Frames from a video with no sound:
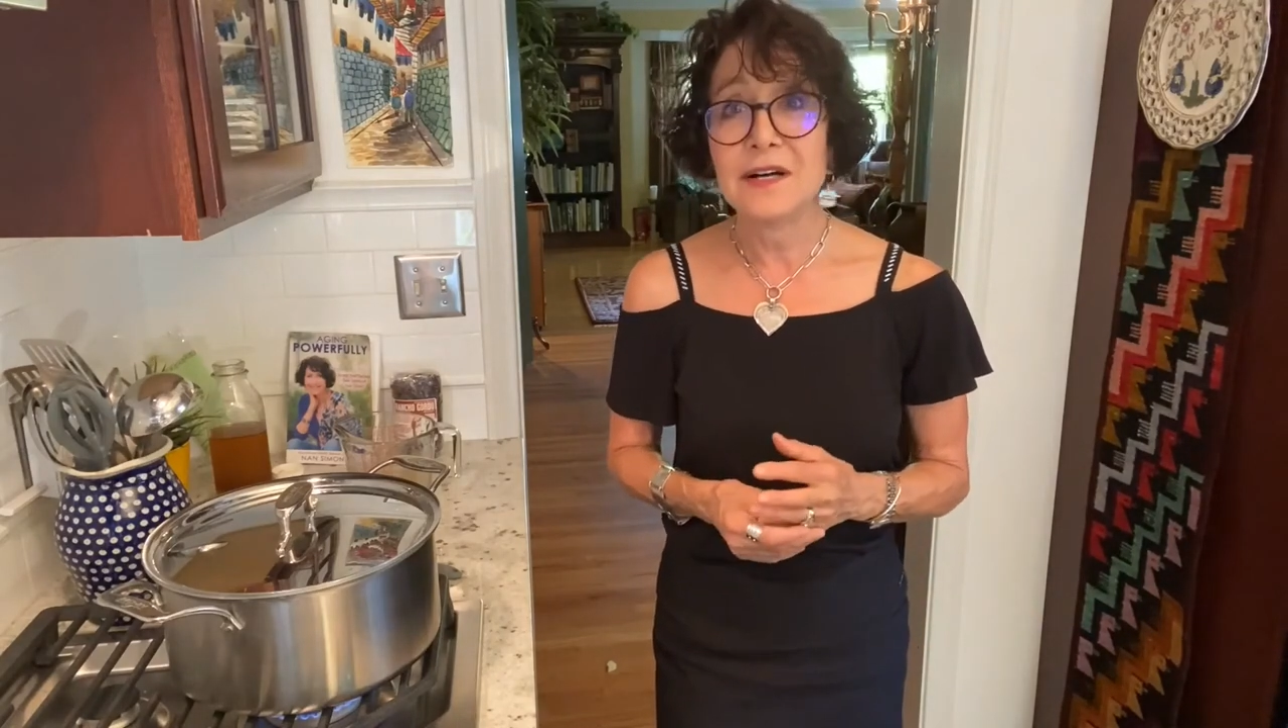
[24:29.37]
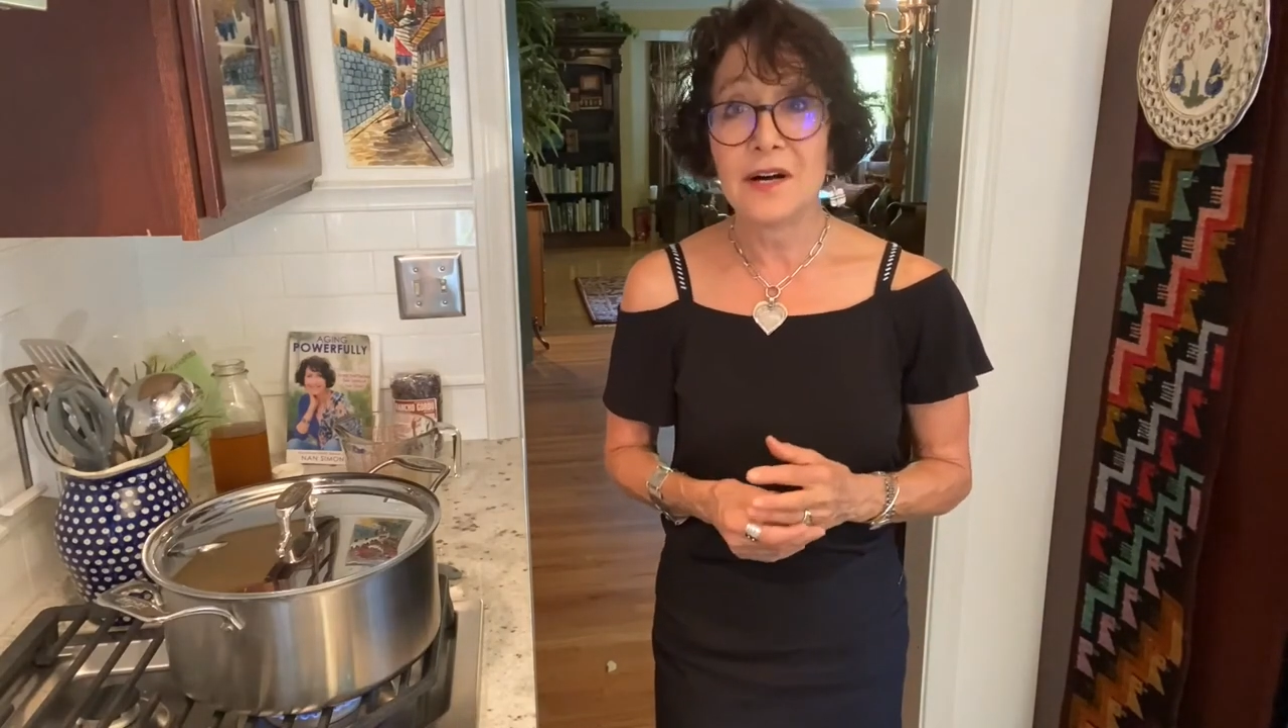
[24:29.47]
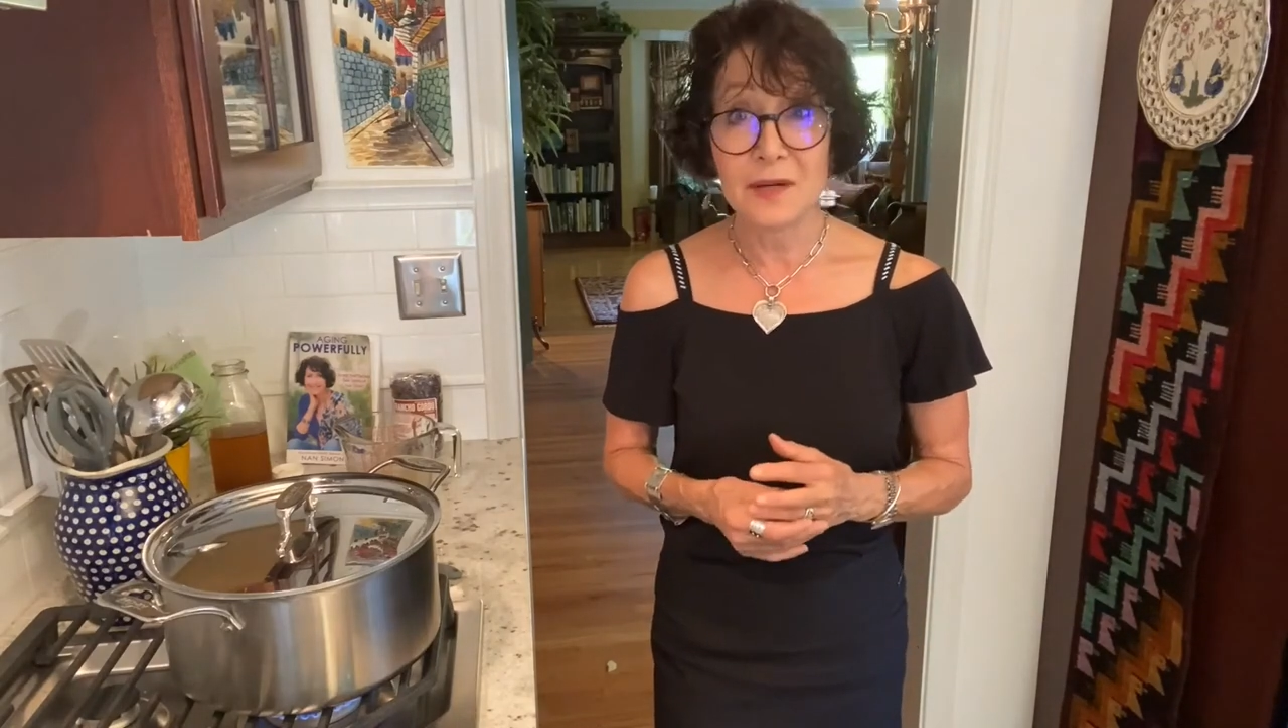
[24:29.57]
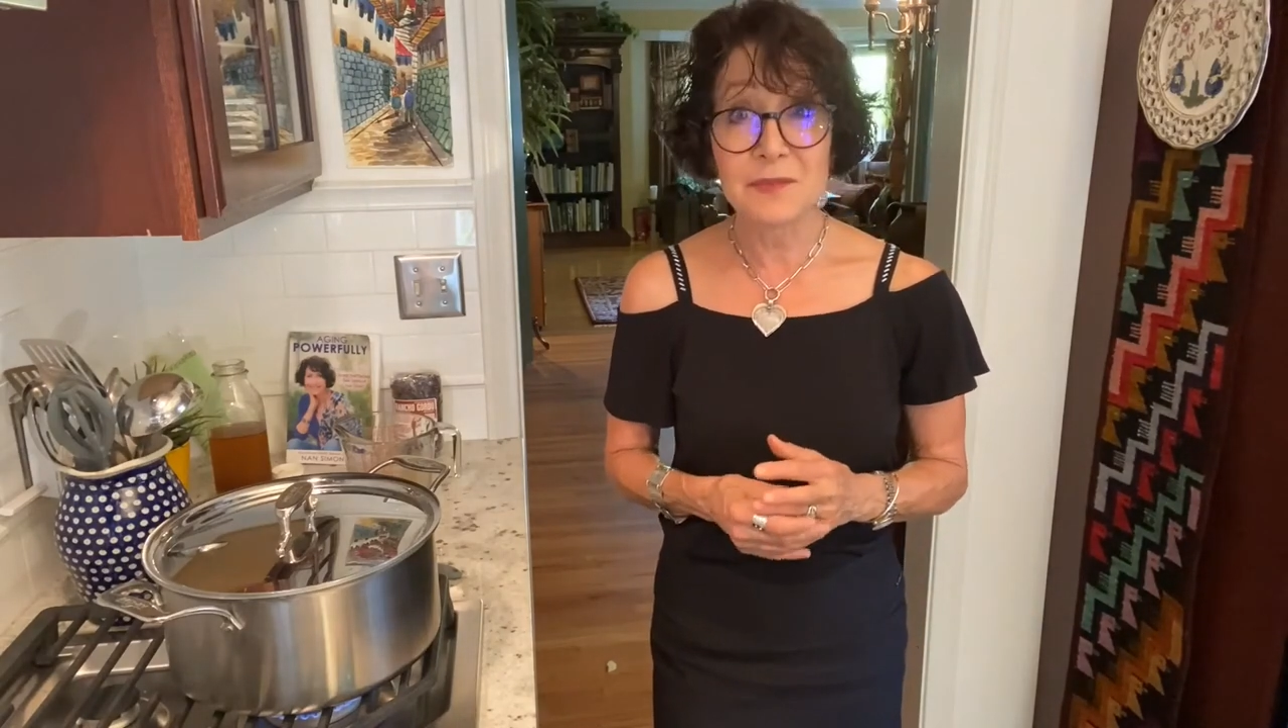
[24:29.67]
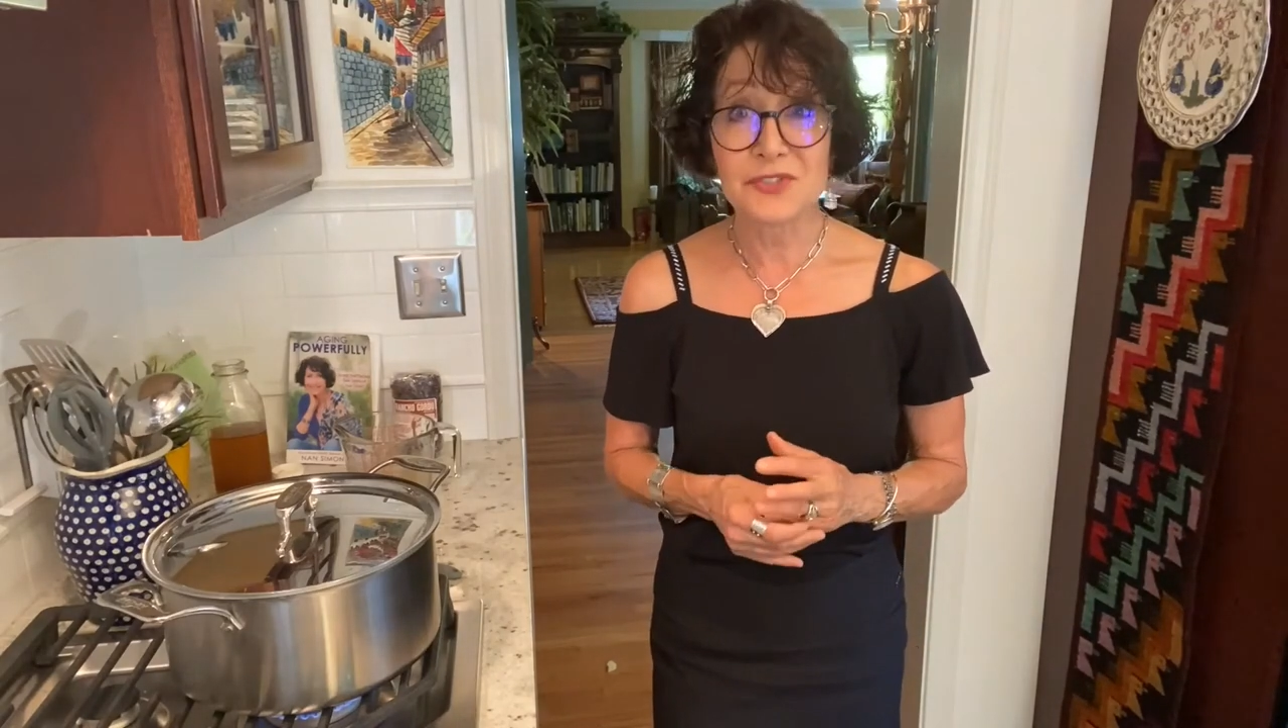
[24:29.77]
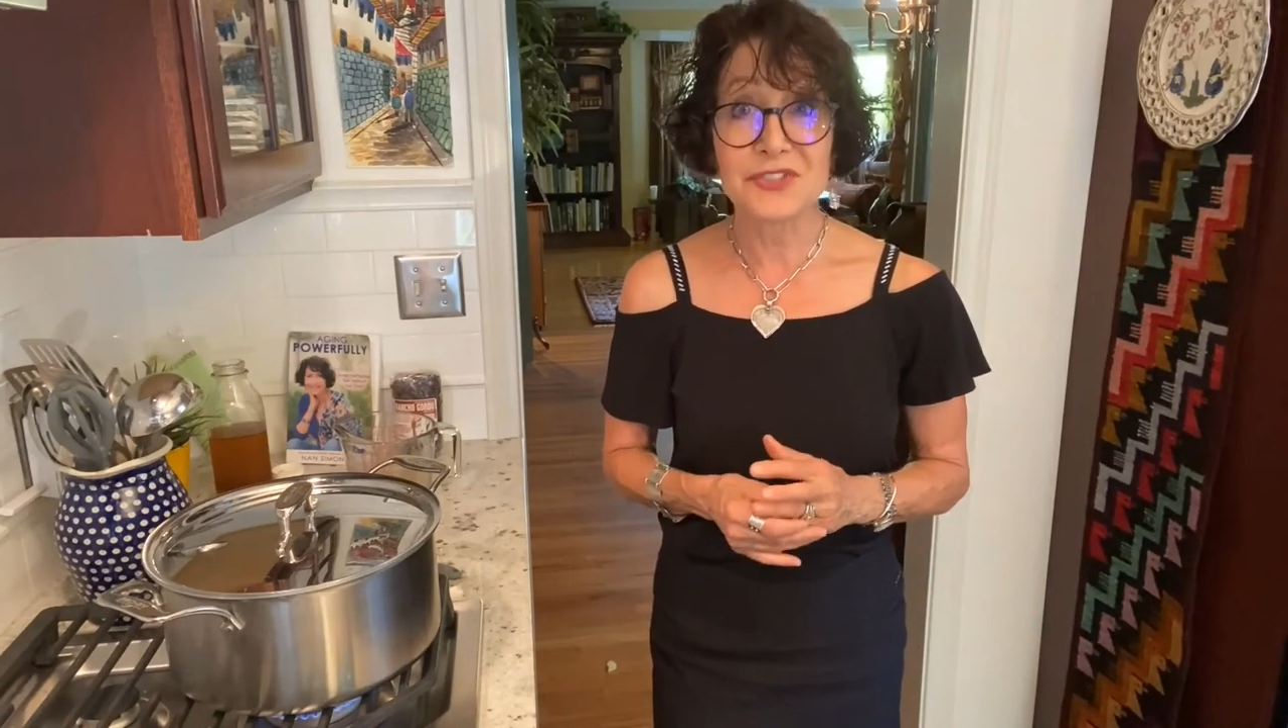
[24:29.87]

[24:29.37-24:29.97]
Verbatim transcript: almost